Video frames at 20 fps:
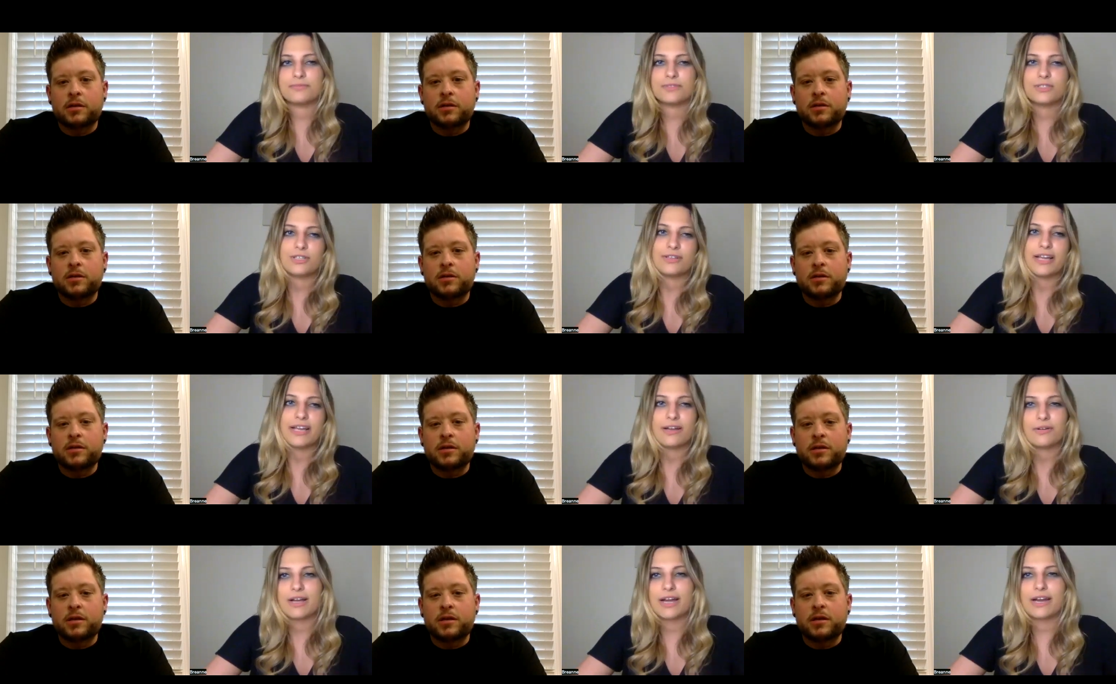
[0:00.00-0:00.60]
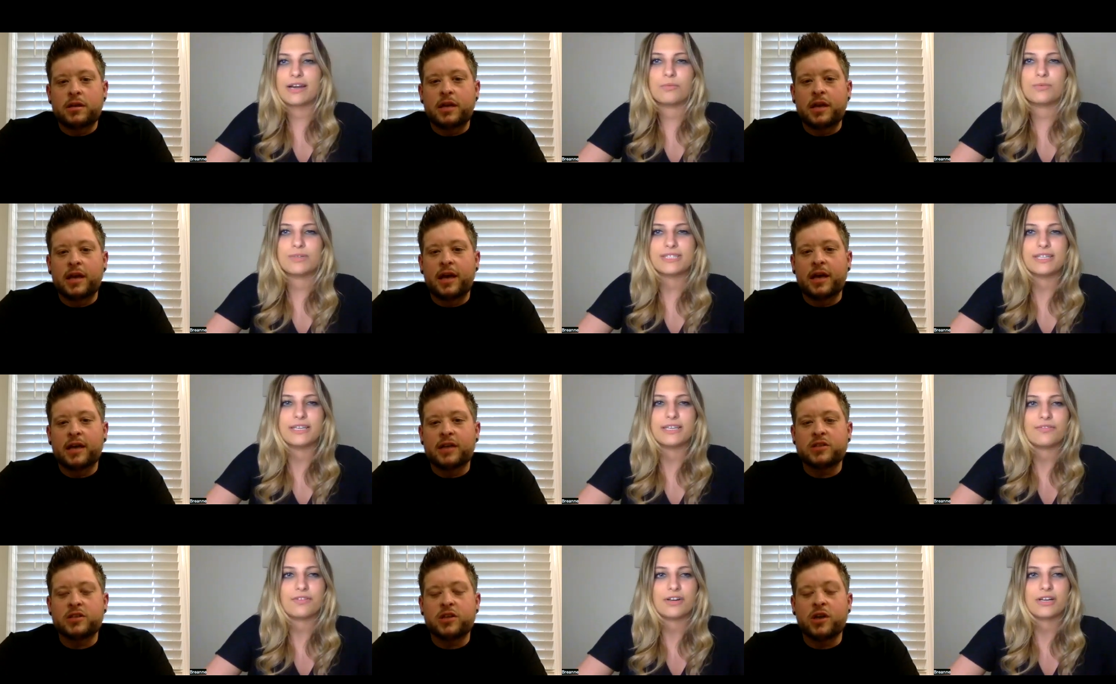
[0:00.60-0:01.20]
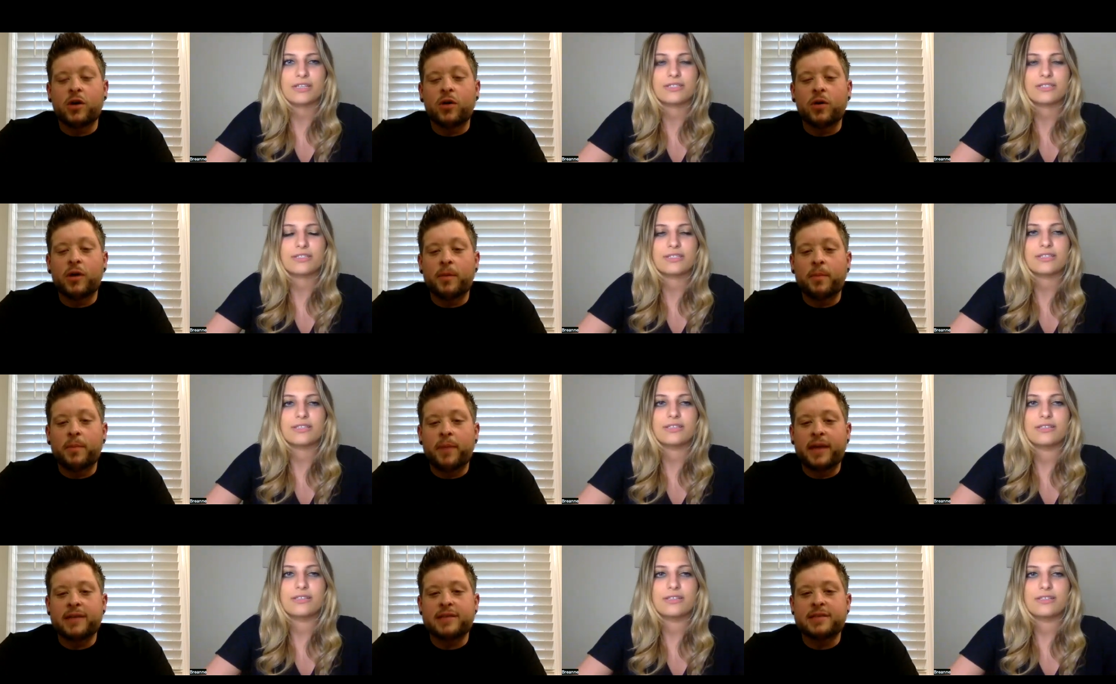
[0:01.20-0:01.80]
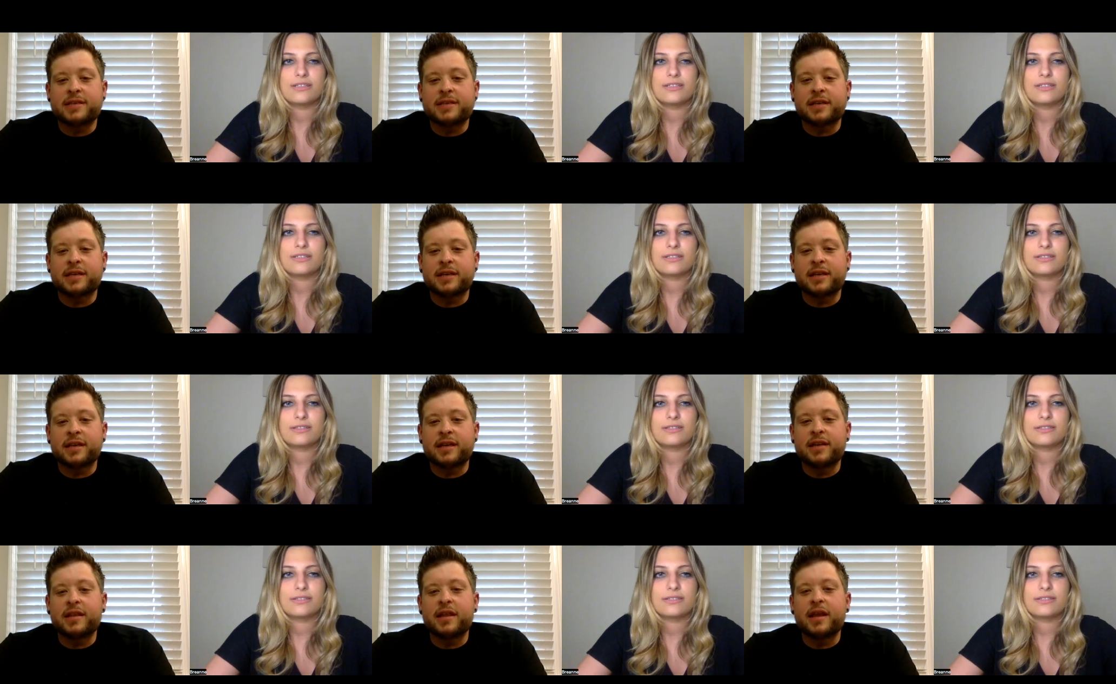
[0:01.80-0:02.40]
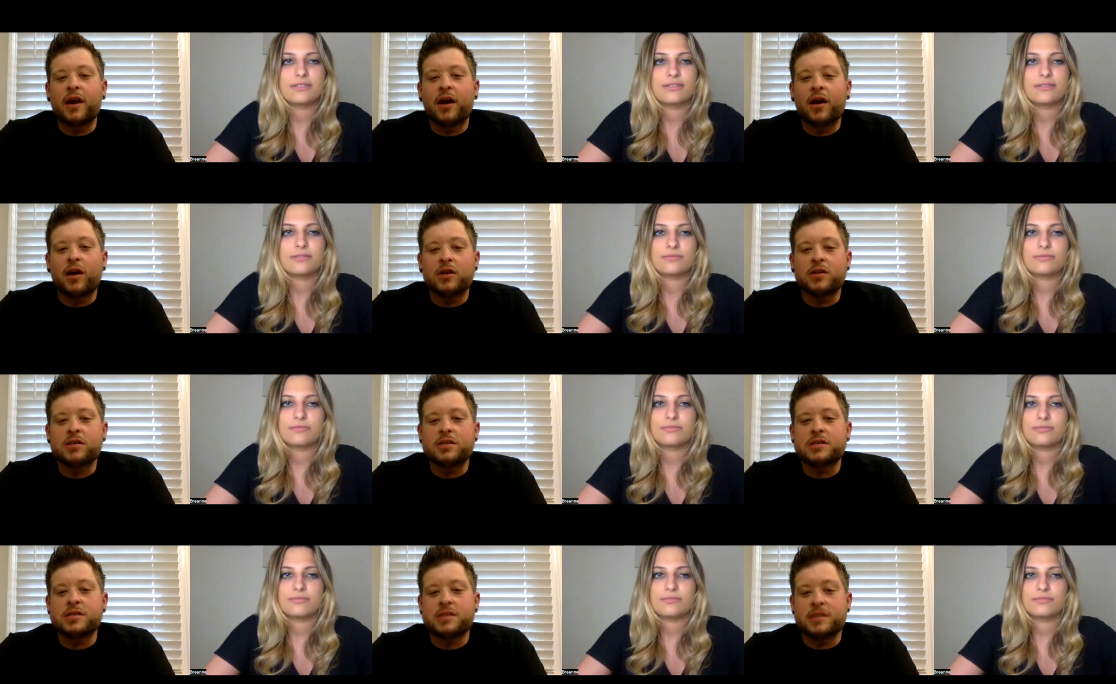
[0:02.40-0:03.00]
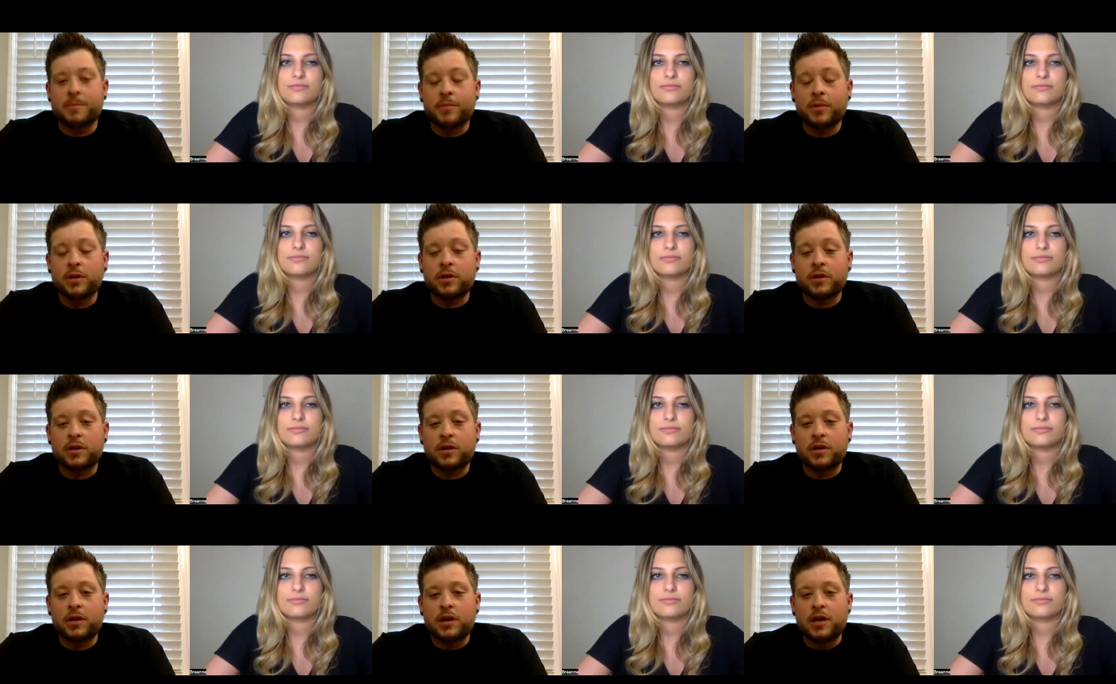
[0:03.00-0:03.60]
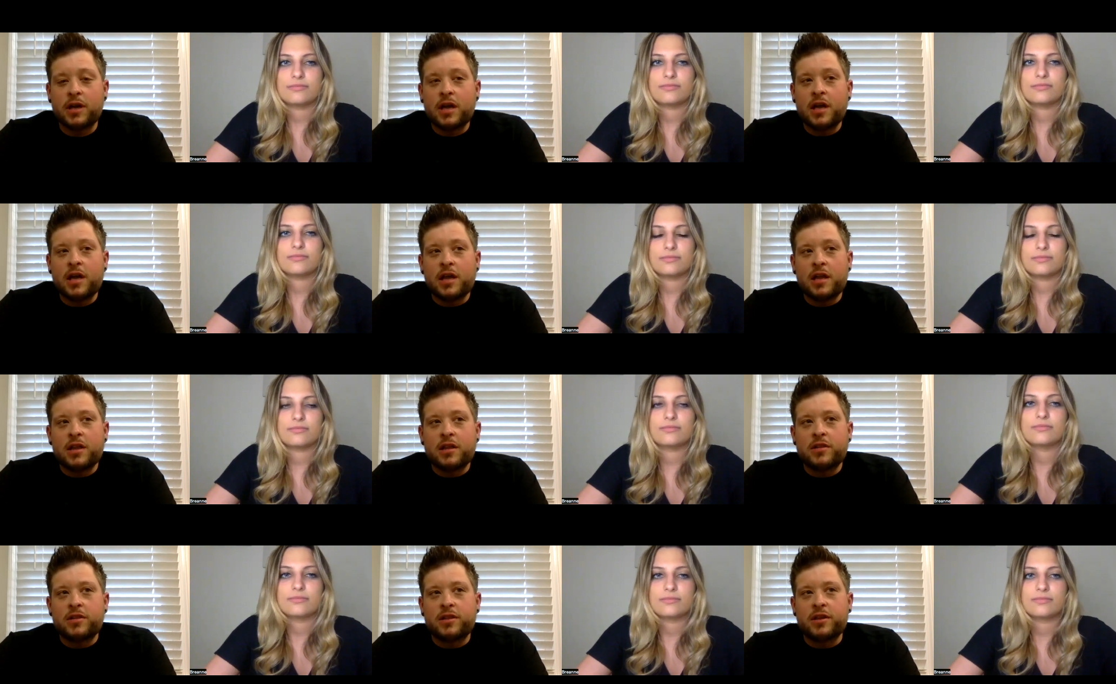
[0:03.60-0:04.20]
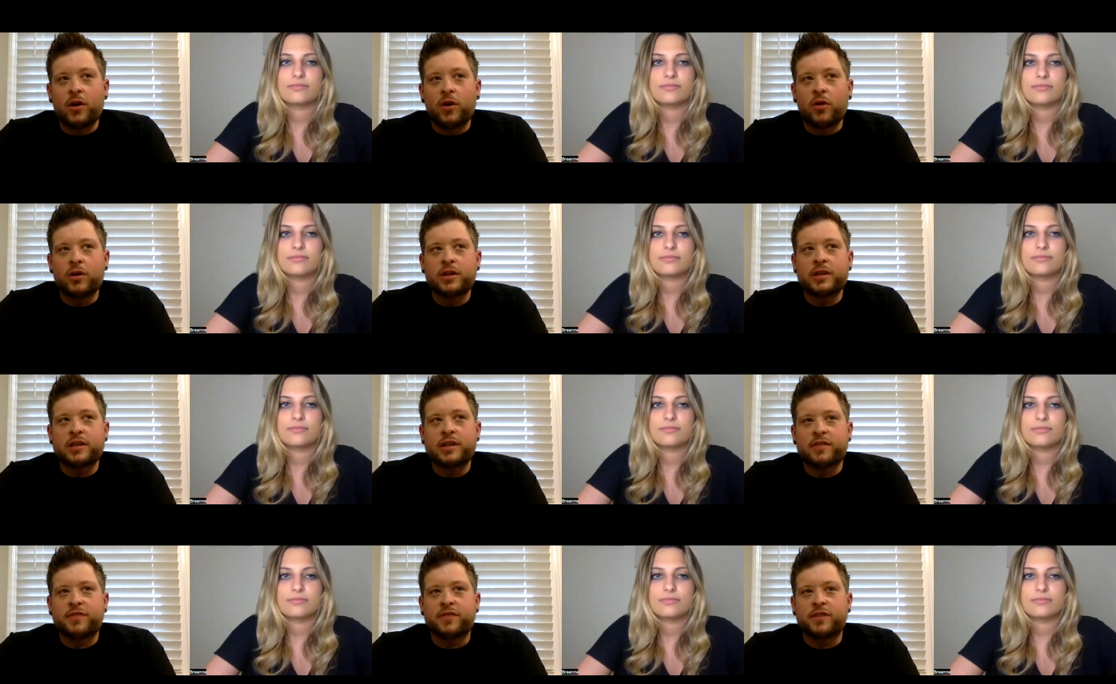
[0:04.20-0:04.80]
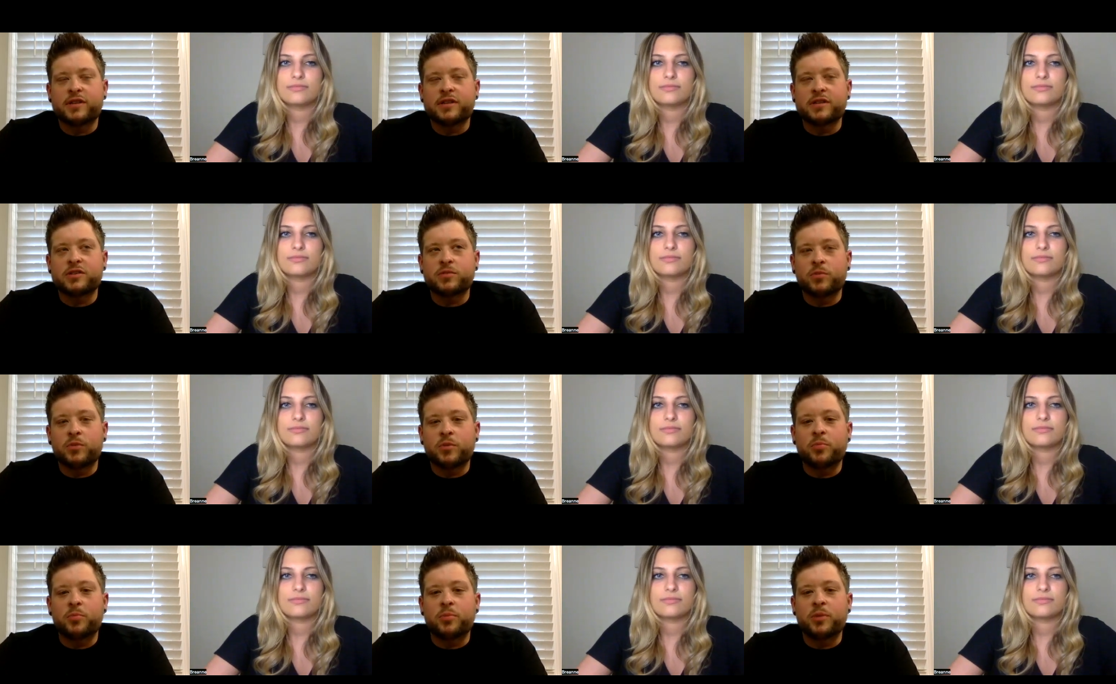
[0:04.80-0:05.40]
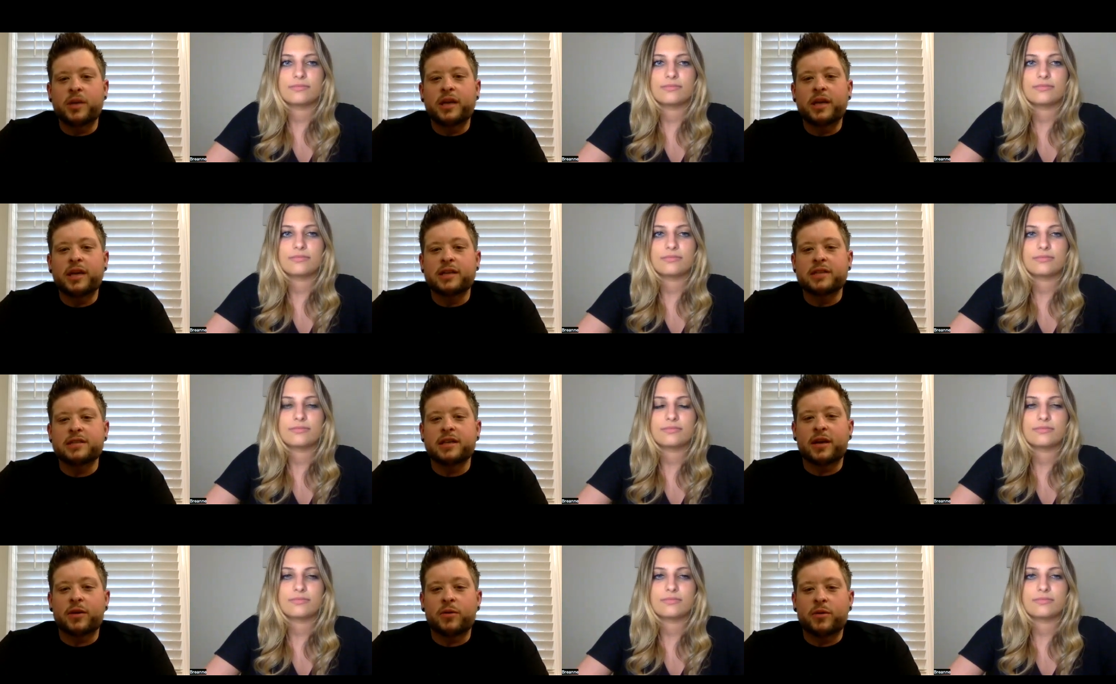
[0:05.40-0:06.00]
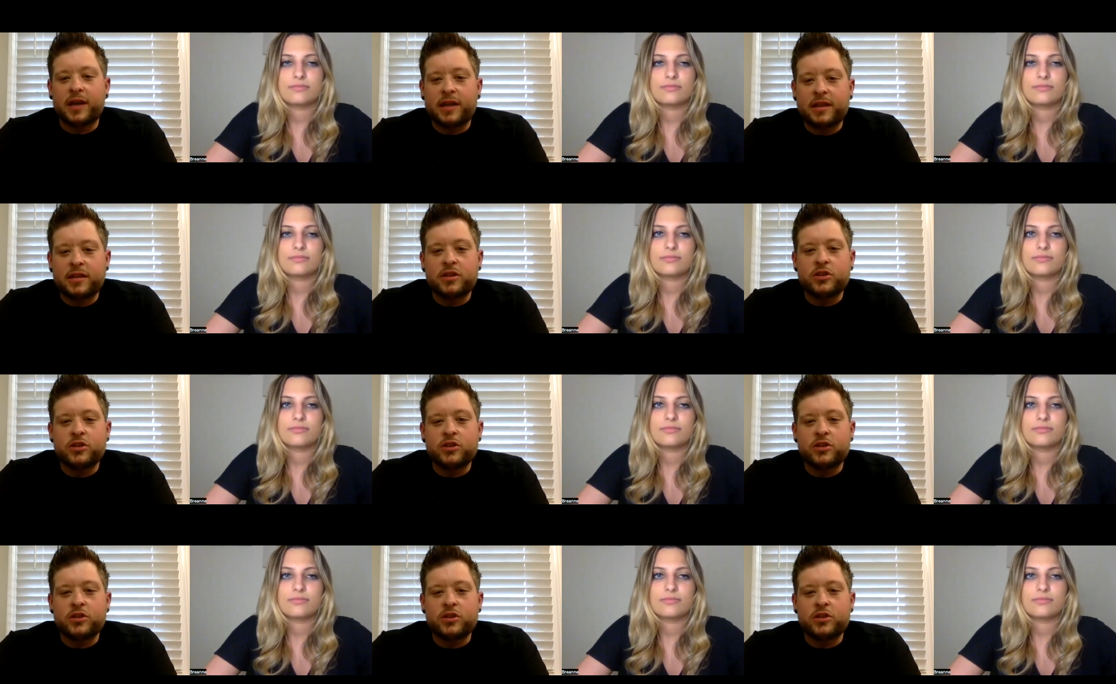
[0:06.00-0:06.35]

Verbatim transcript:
Speaker 1: Yeah, so basically they are similar. The only difference would be is like in the